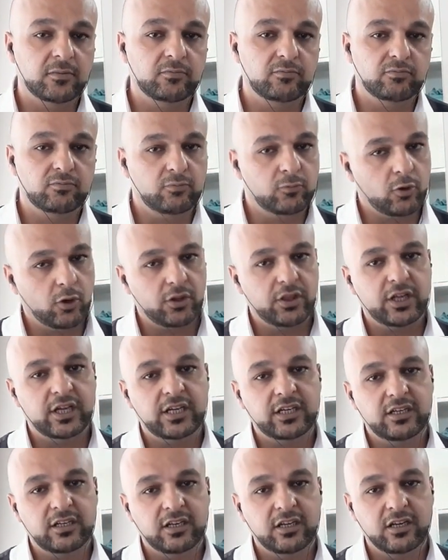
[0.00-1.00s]
more
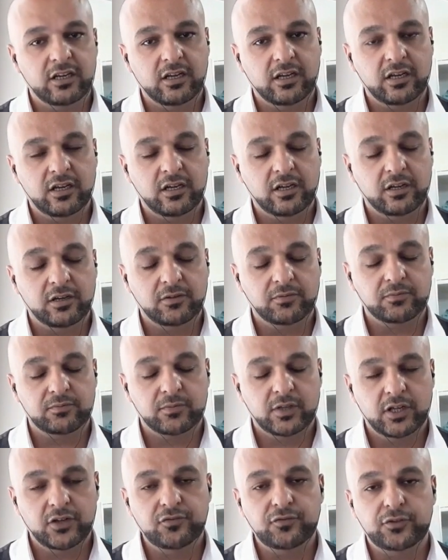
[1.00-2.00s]
than
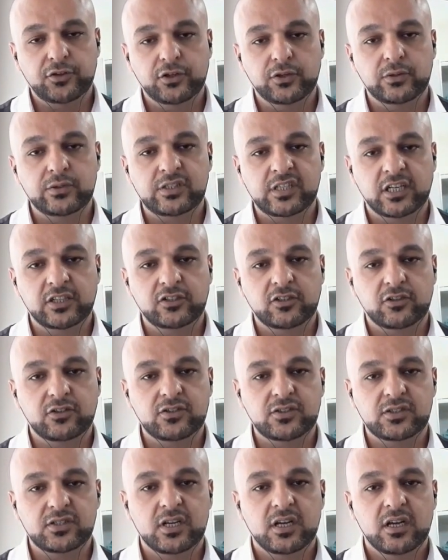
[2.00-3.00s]
a few
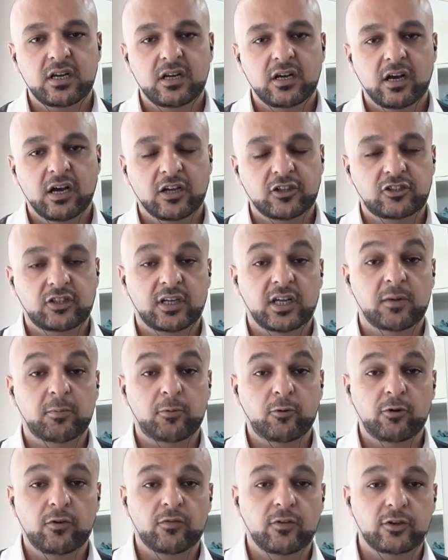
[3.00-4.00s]
centers to get
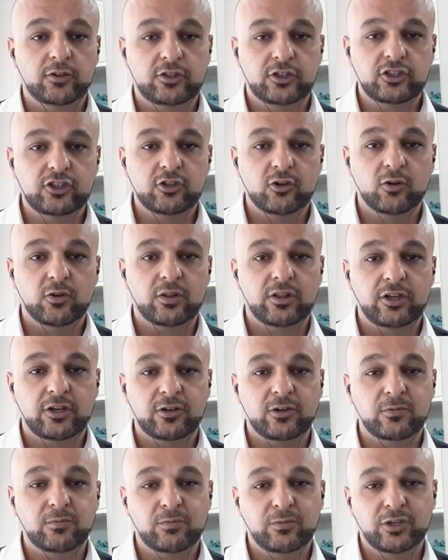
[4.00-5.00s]
approval to show
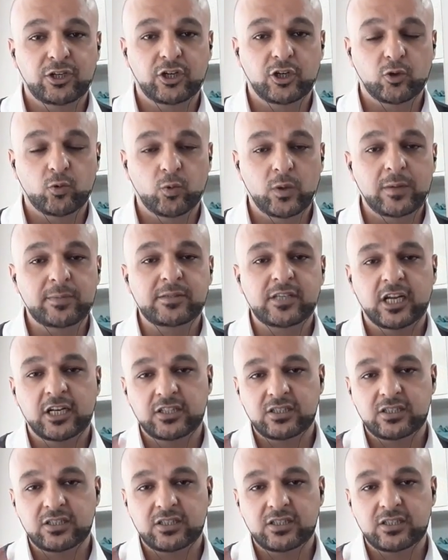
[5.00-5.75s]
their website